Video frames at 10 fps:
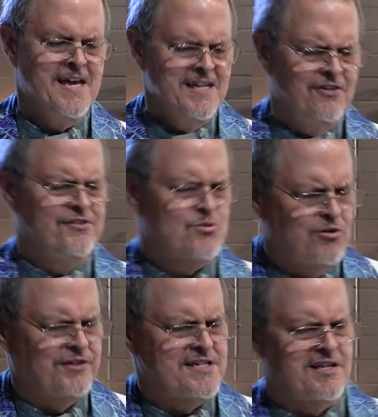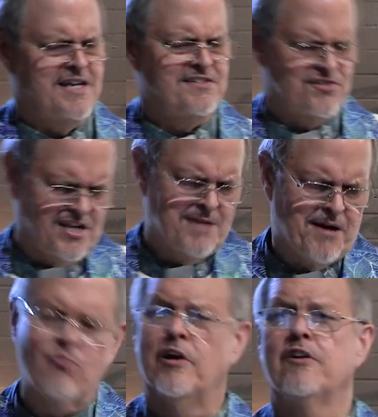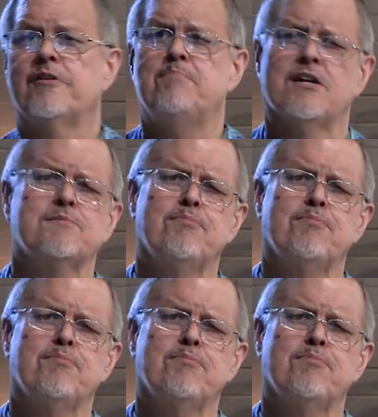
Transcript: You know, this world has a lot to say about where the best